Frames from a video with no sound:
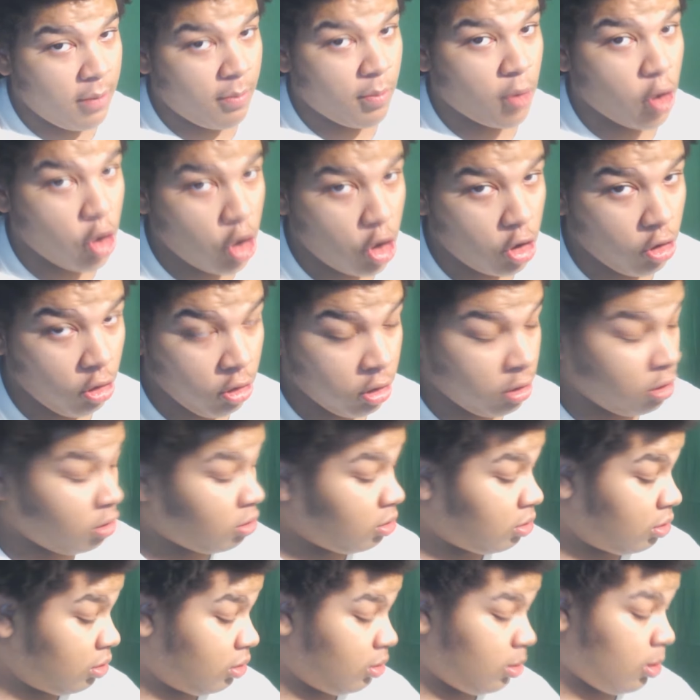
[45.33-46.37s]
in
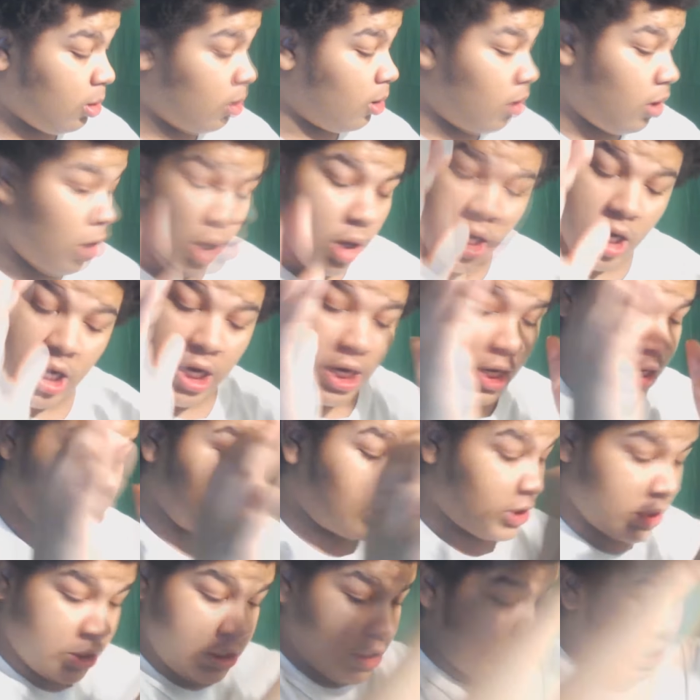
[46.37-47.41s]
Maryland,
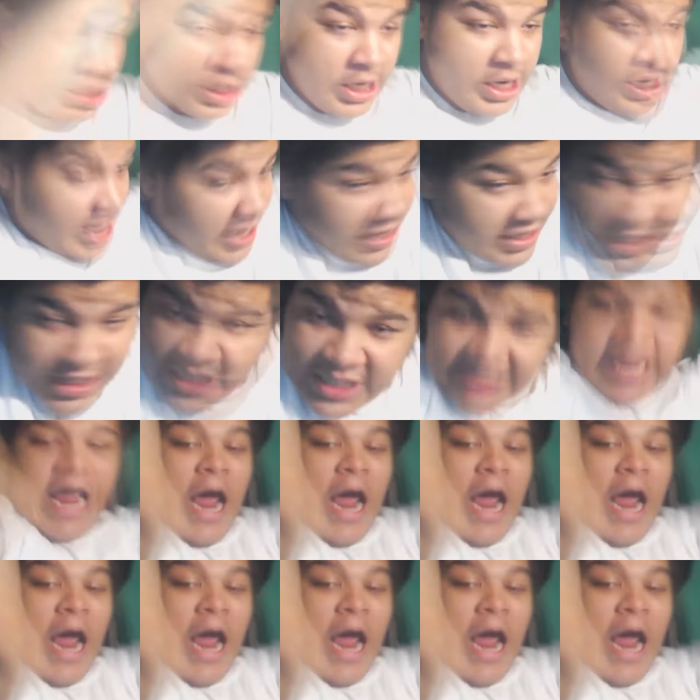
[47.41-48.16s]
Niggas, niggas